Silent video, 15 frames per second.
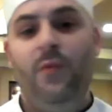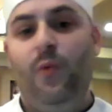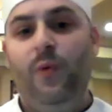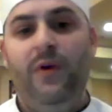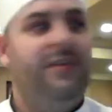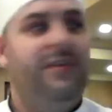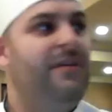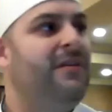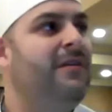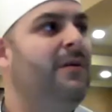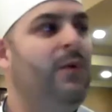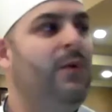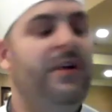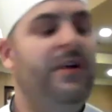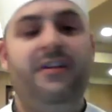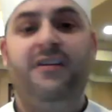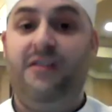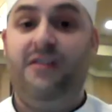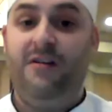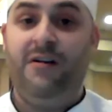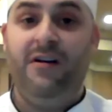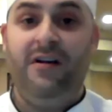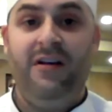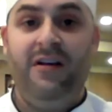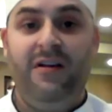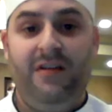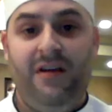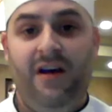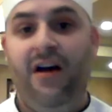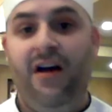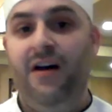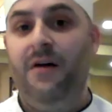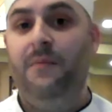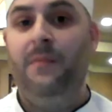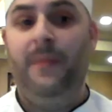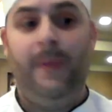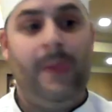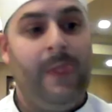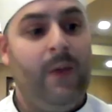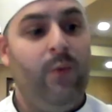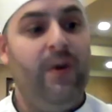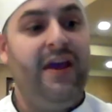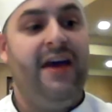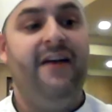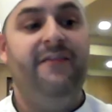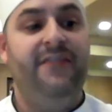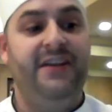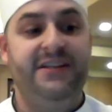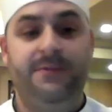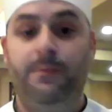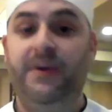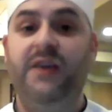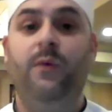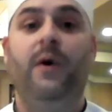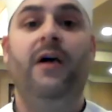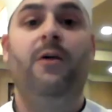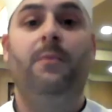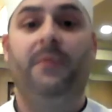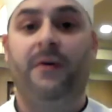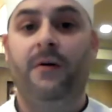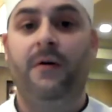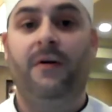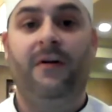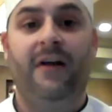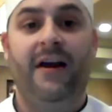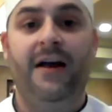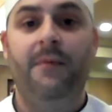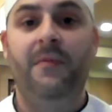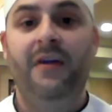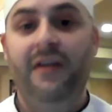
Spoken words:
With Cura, we have this Be Well program,